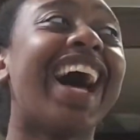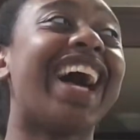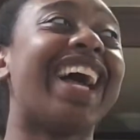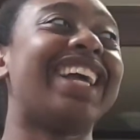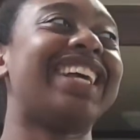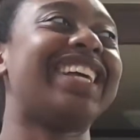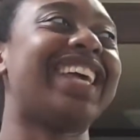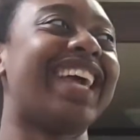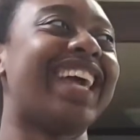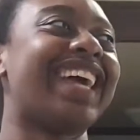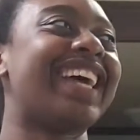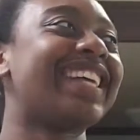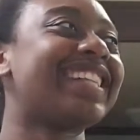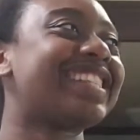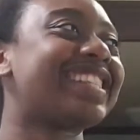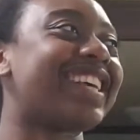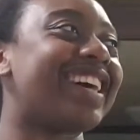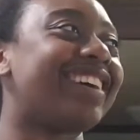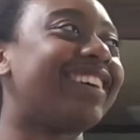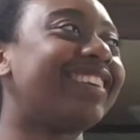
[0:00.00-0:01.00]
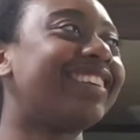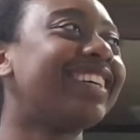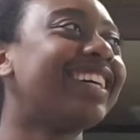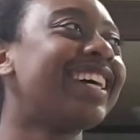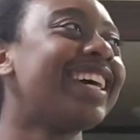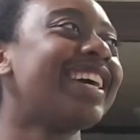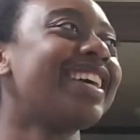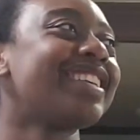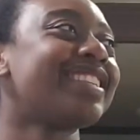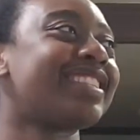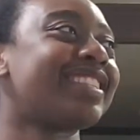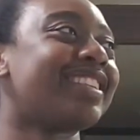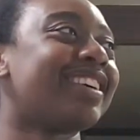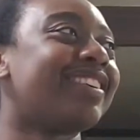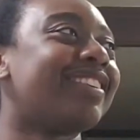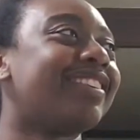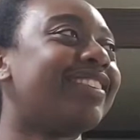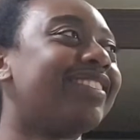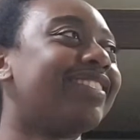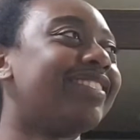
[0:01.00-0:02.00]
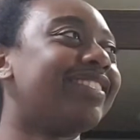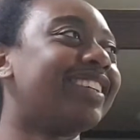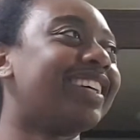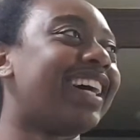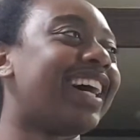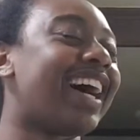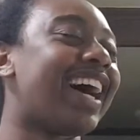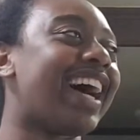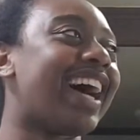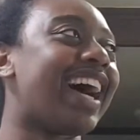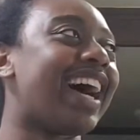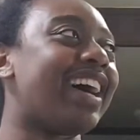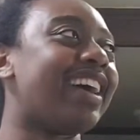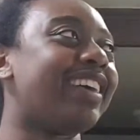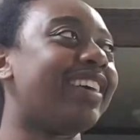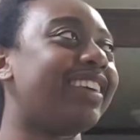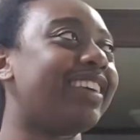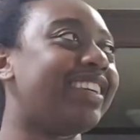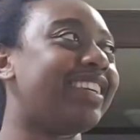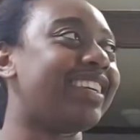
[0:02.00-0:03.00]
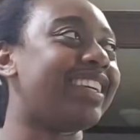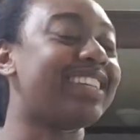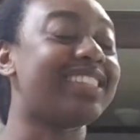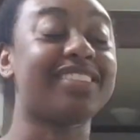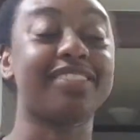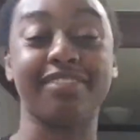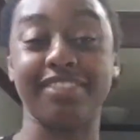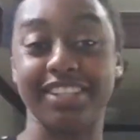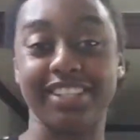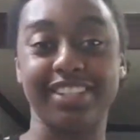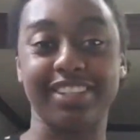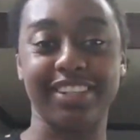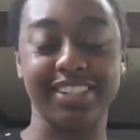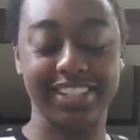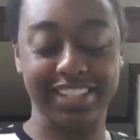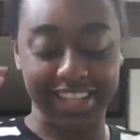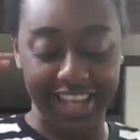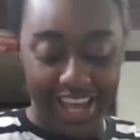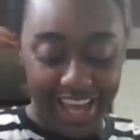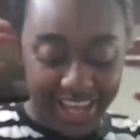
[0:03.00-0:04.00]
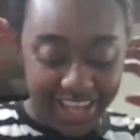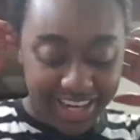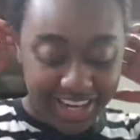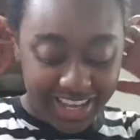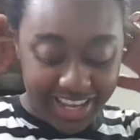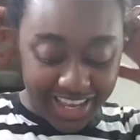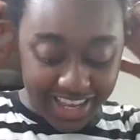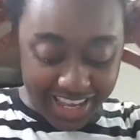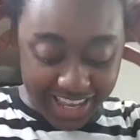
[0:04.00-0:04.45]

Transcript: I can't tell. So I need to research that.